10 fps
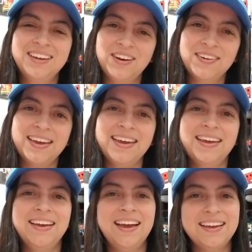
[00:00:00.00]

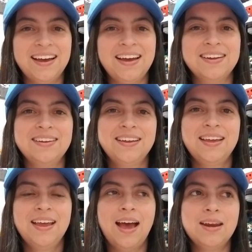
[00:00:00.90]
okay, I got it.
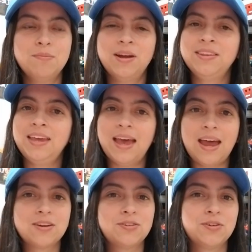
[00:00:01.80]
I didn't mind the
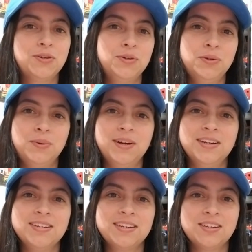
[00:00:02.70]
actor who
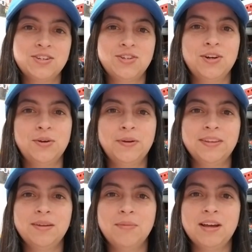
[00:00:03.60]
was in the show
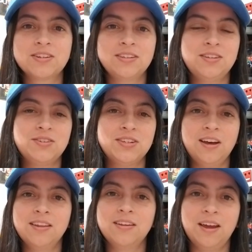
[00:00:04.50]
and then magically you
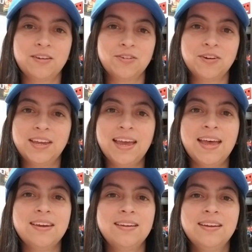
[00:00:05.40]
saw the actor
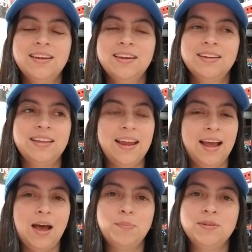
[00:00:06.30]
again. That
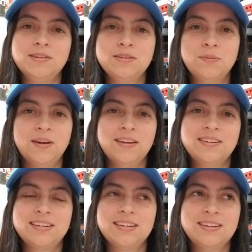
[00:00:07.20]
happens,
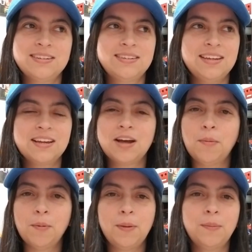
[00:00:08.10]
but to see a
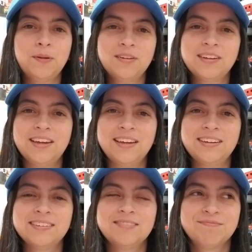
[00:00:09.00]
couple people, like,
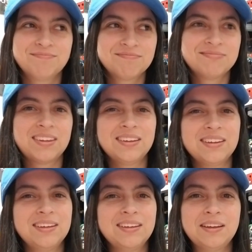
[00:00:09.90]

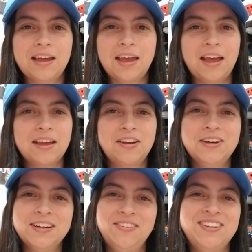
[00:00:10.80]
nah, I
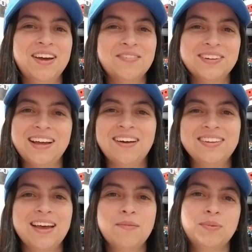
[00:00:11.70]
could have done without
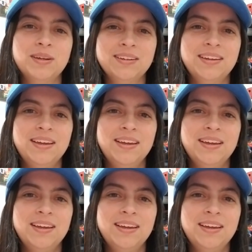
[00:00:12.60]
that, but